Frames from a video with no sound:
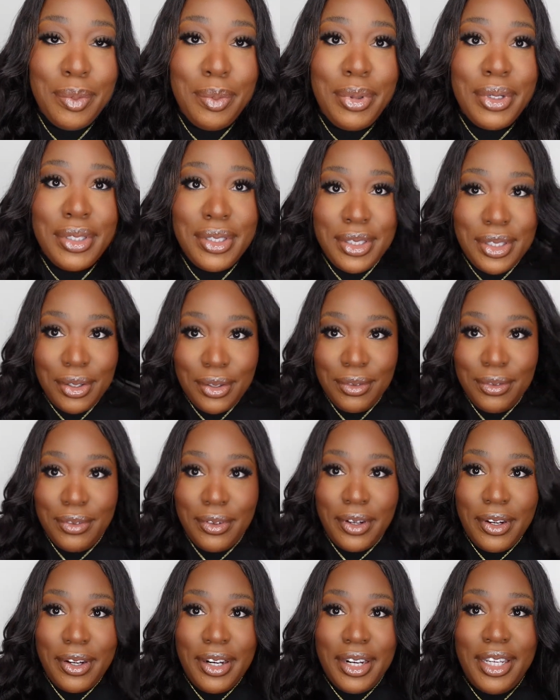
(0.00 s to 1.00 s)
But so
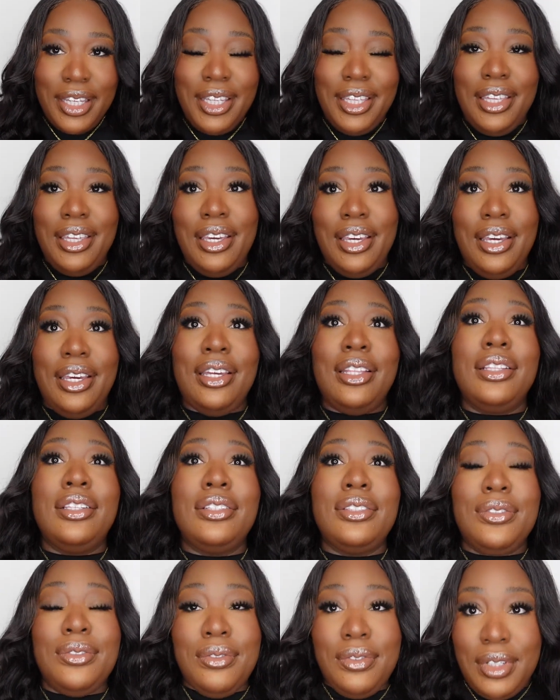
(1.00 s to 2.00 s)
far, yeah, it
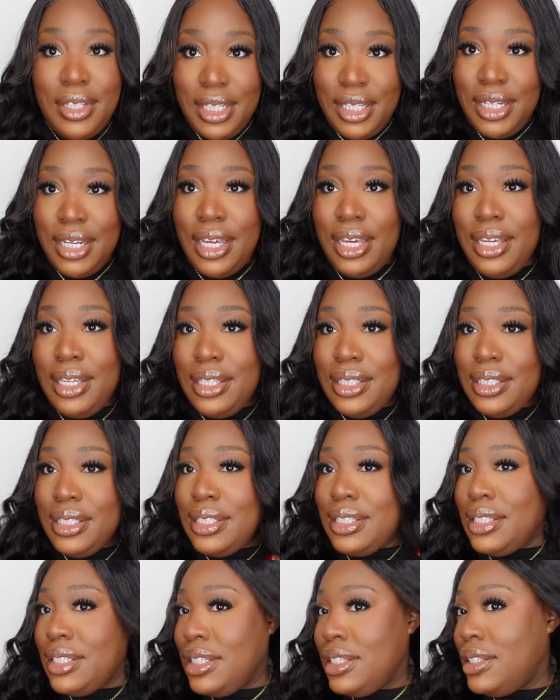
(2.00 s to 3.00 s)
looks really nice.